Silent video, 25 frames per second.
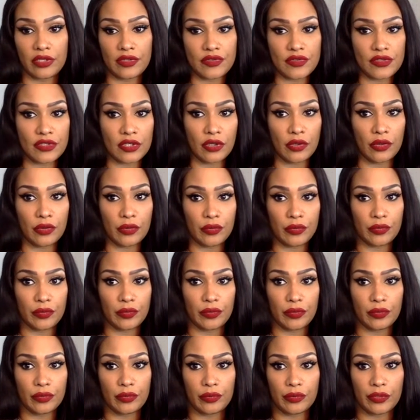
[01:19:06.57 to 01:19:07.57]
So
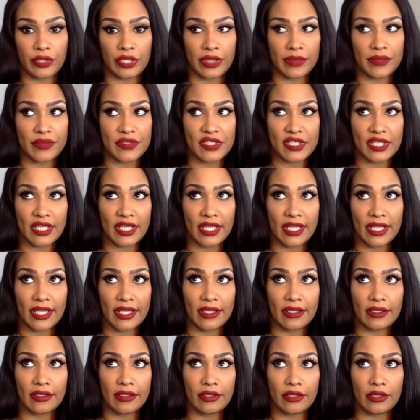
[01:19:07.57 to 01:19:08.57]
when I'm
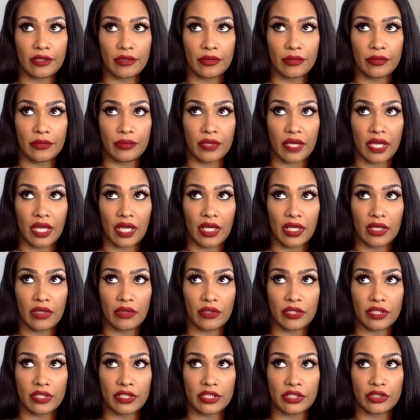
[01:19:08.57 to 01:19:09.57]
saying, you know, I
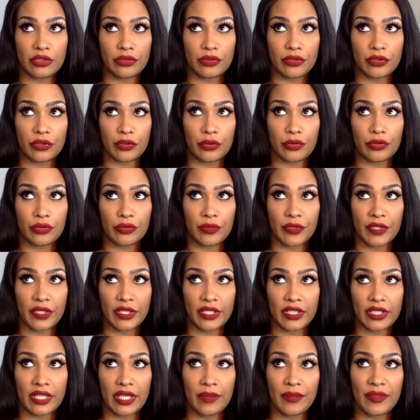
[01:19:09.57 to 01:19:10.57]
only deal with older
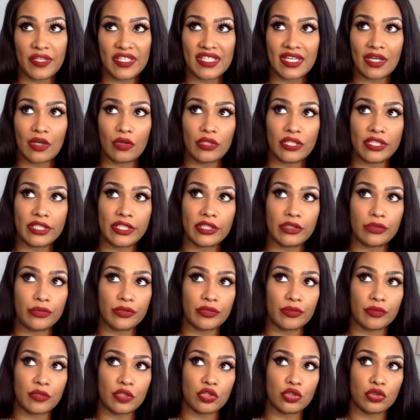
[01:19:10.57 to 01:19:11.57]
men, that means I only deal
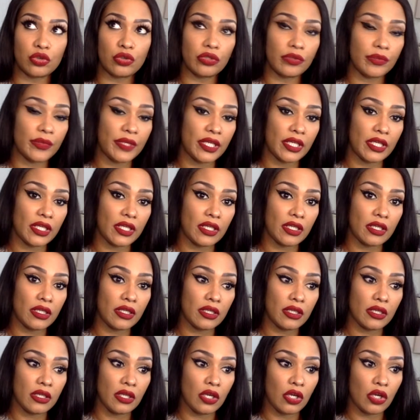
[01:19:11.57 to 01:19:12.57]
with mature men
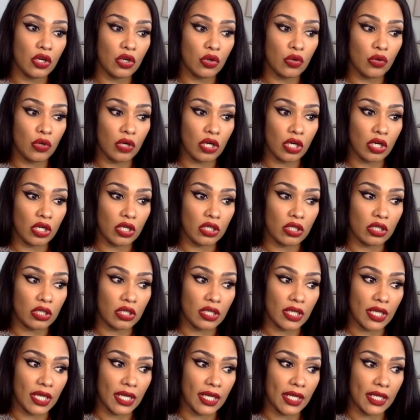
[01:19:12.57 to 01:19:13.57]
who are
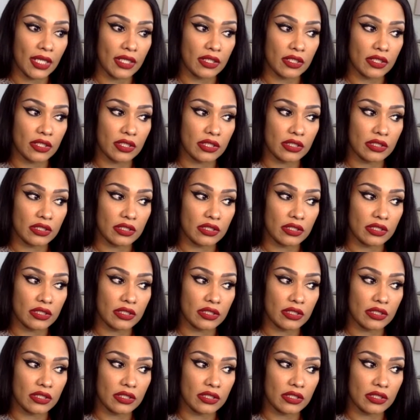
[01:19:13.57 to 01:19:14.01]
not,